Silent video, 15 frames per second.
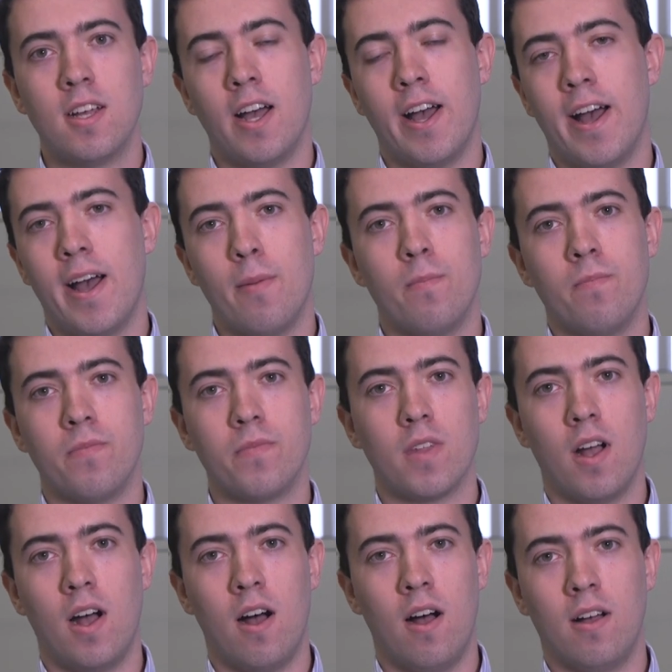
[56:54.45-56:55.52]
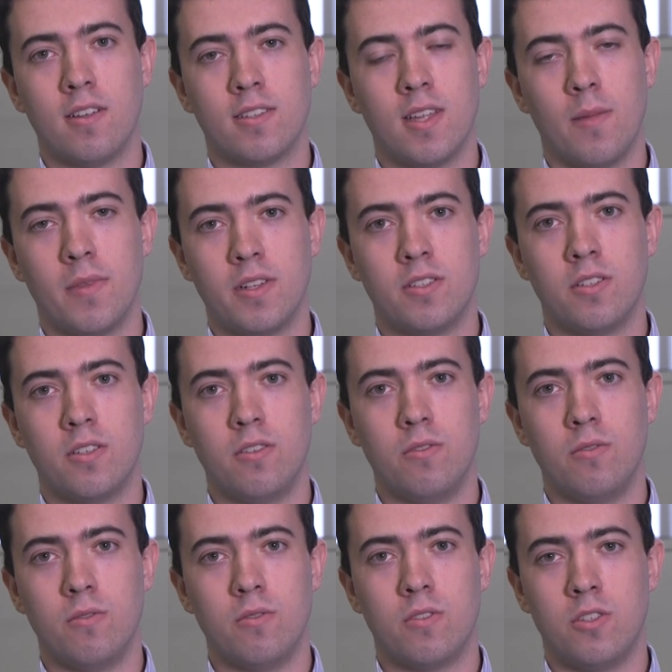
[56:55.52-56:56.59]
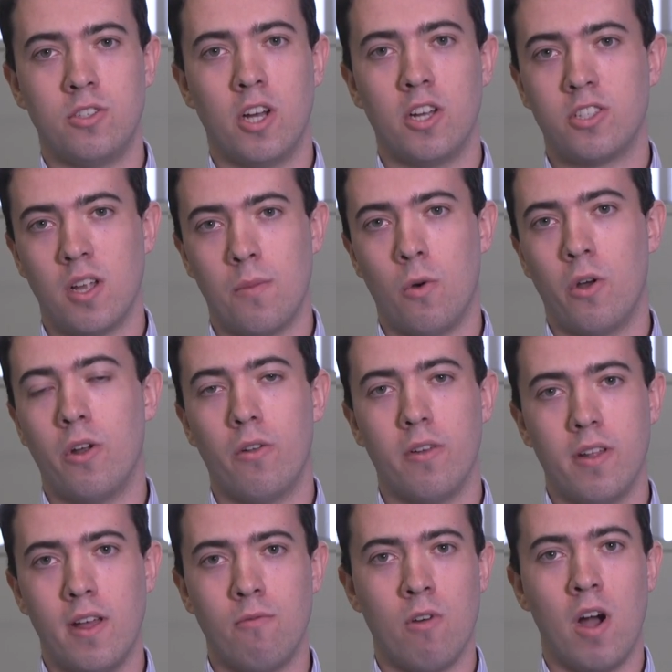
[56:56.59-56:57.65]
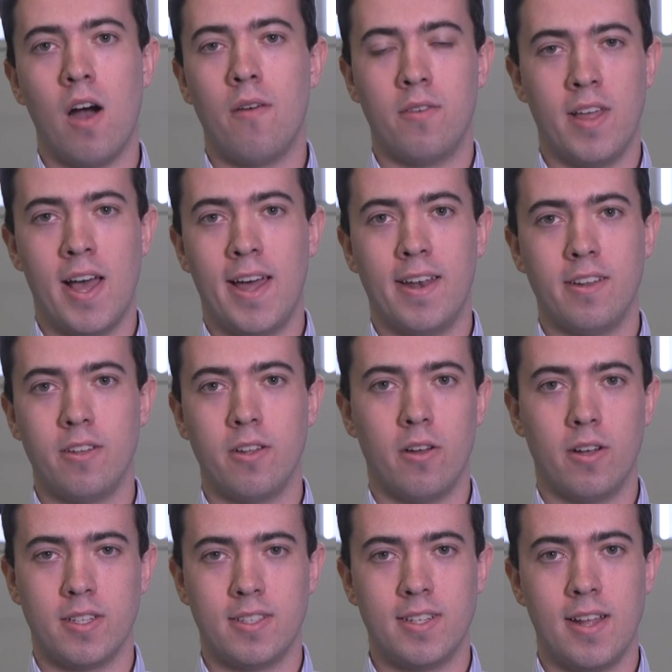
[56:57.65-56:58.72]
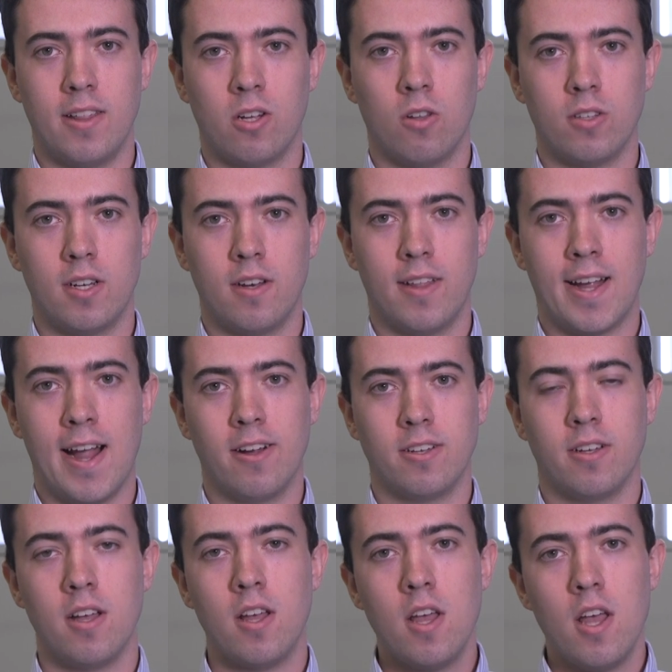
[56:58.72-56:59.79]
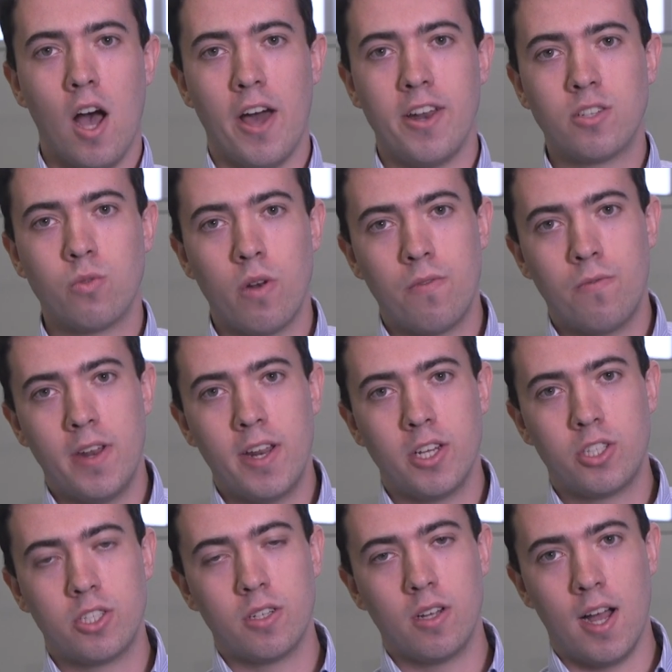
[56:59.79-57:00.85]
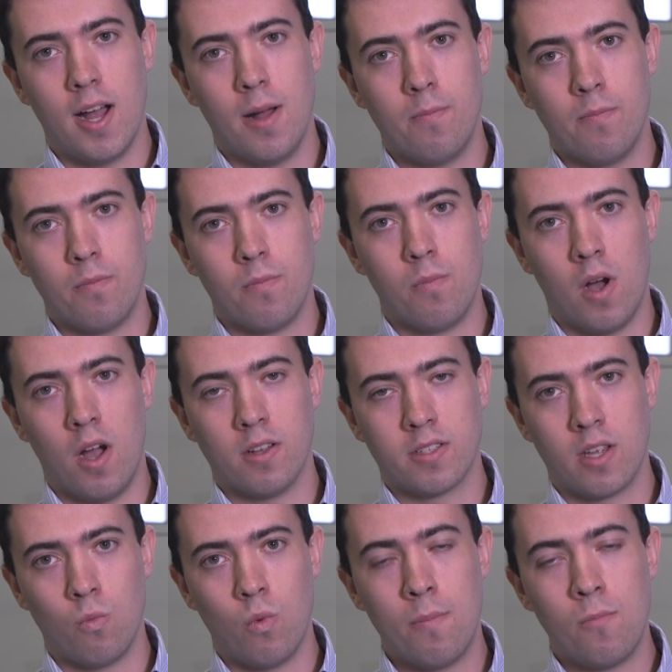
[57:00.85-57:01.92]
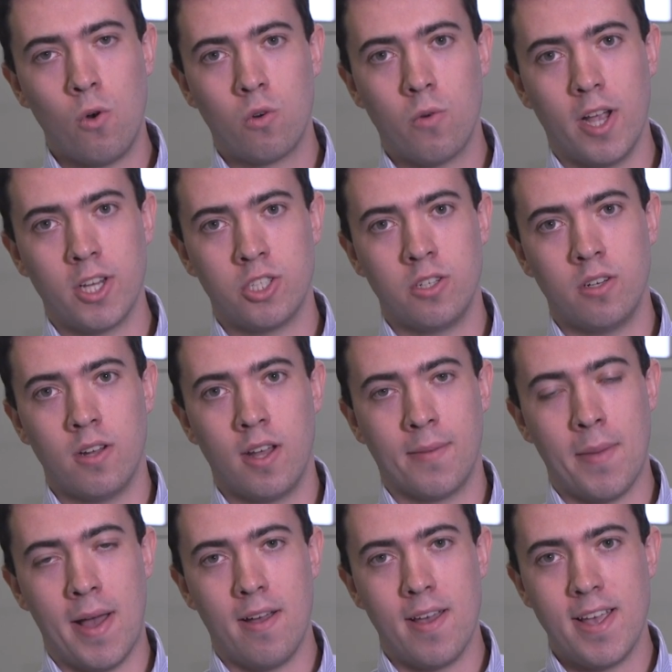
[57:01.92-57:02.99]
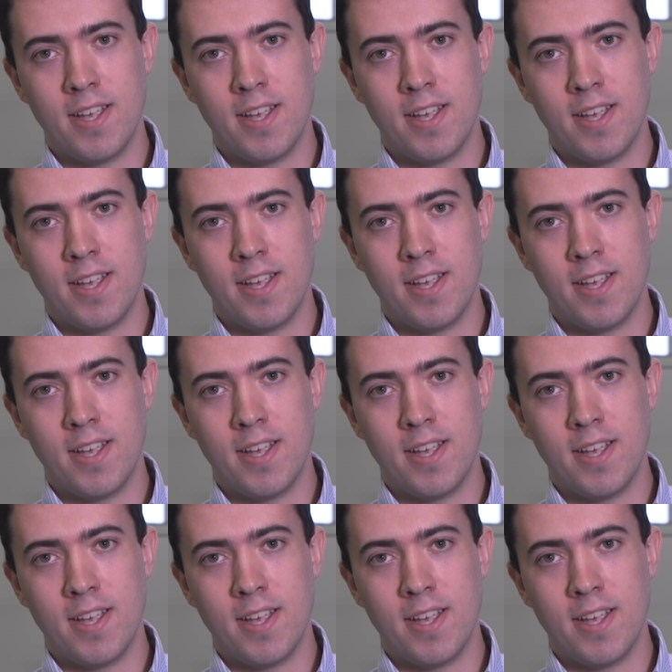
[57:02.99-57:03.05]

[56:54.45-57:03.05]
are something to judge someone on, rather than, you know, as I say, the content of the character. I just want to finish by asking one more question about